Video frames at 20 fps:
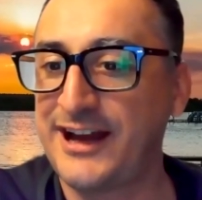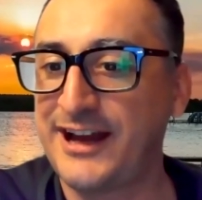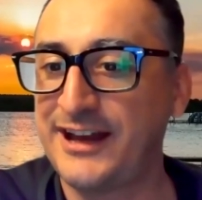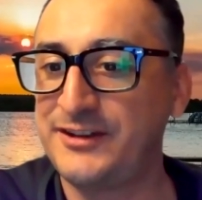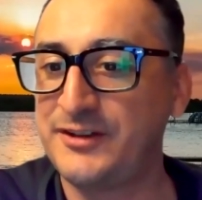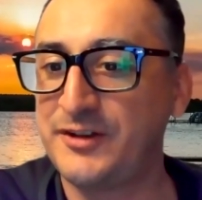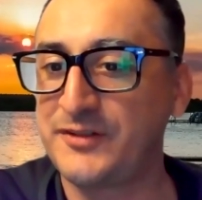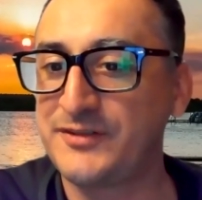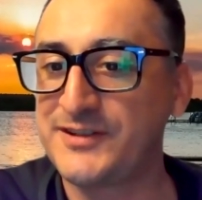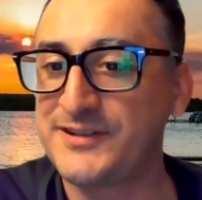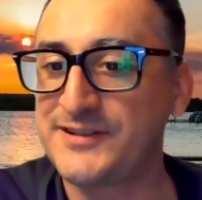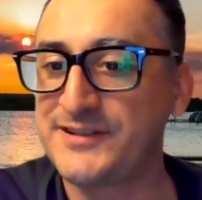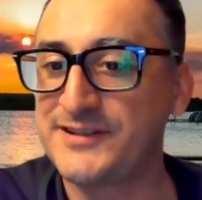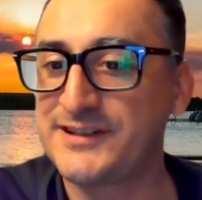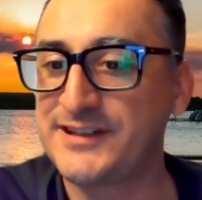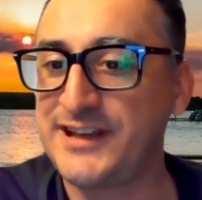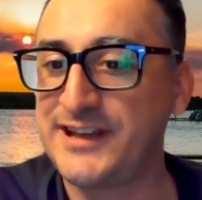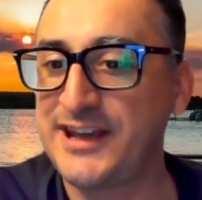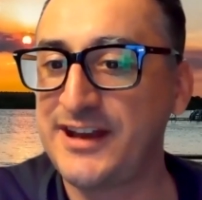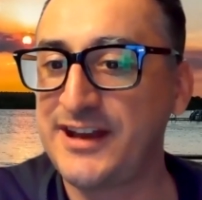I don't
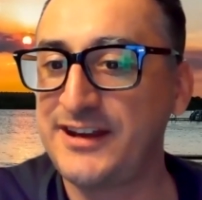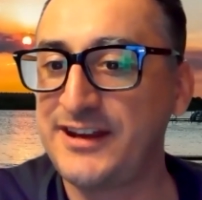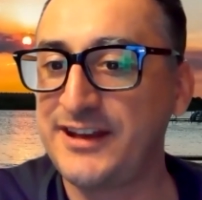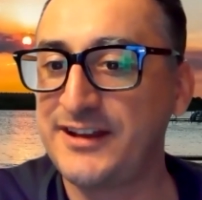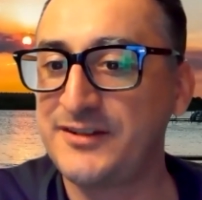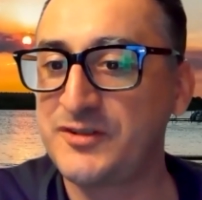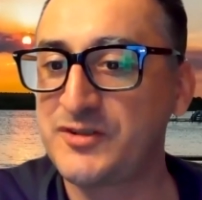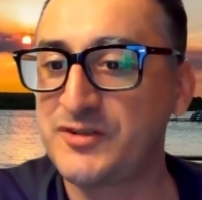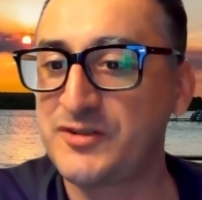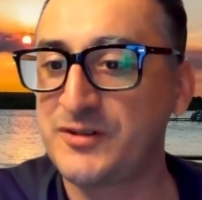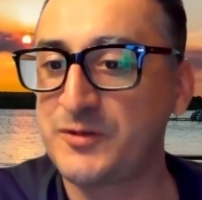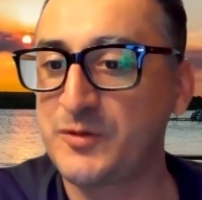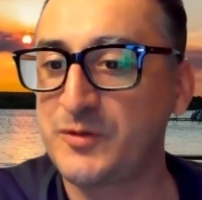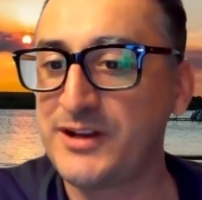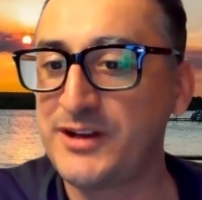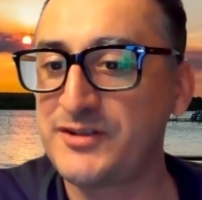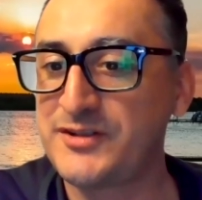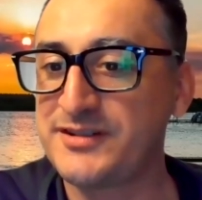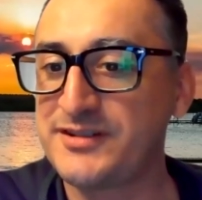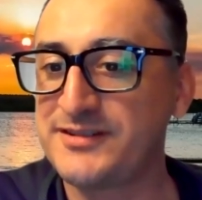see any additional
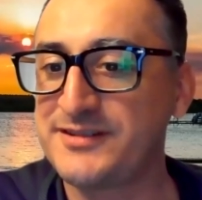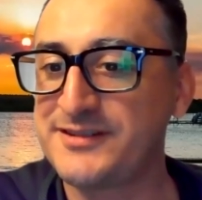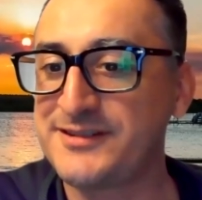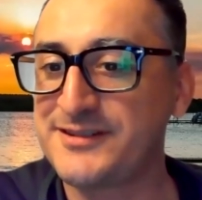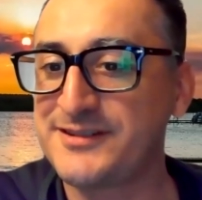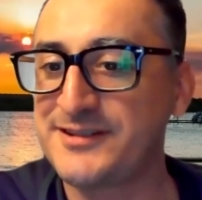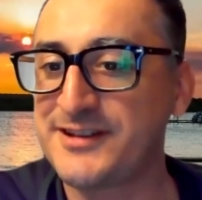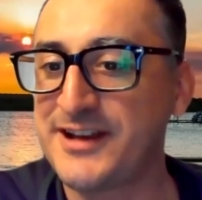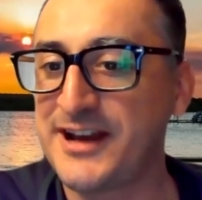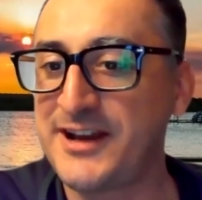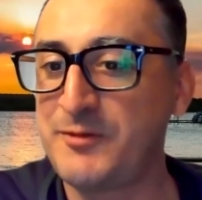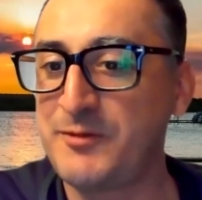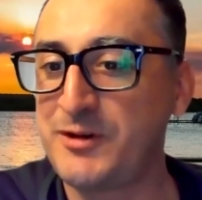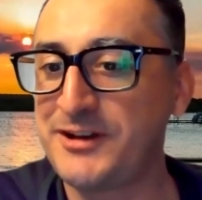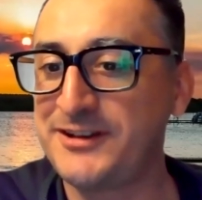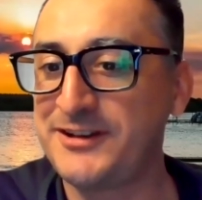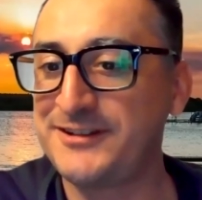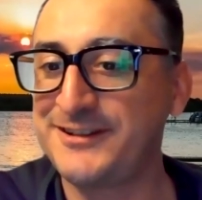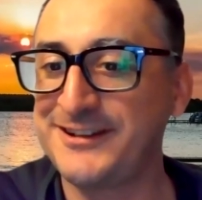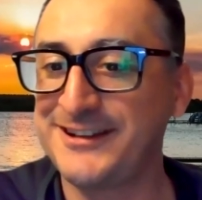questions.
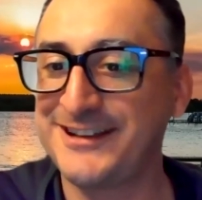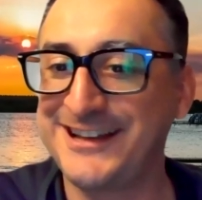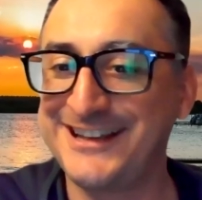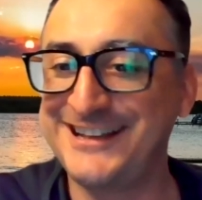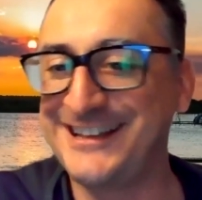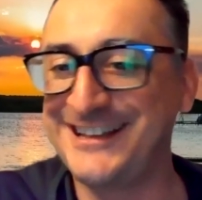Anyone?